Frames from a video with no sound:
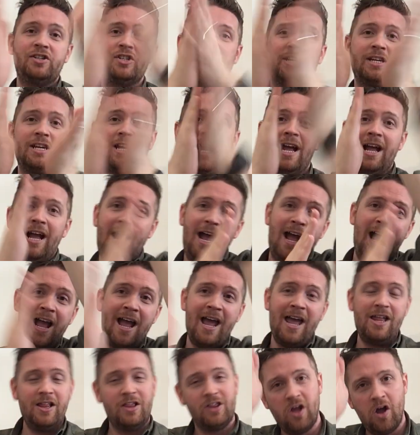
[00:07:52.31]
chicka,
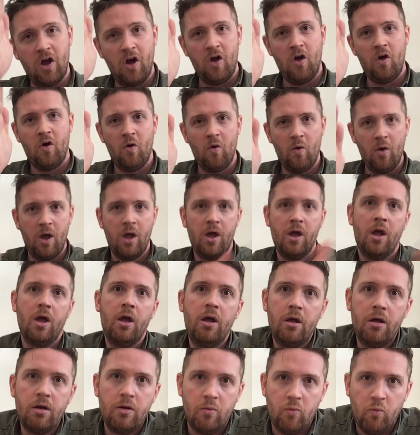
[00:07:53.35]
high, low.
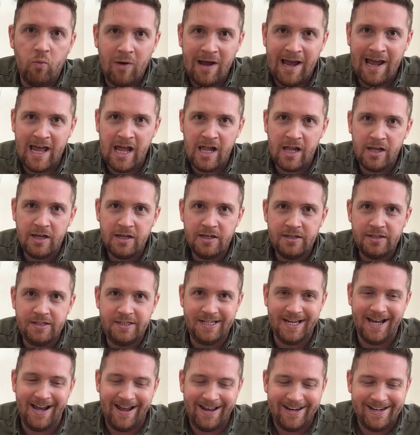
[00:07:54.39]
Well
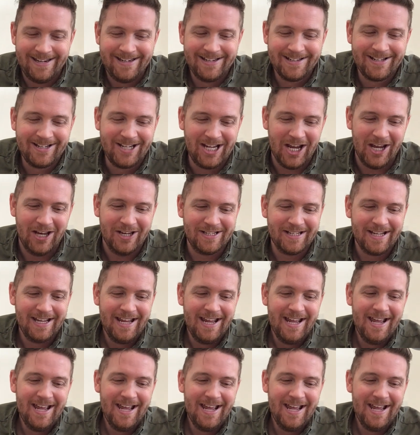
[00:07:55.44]
done. Good.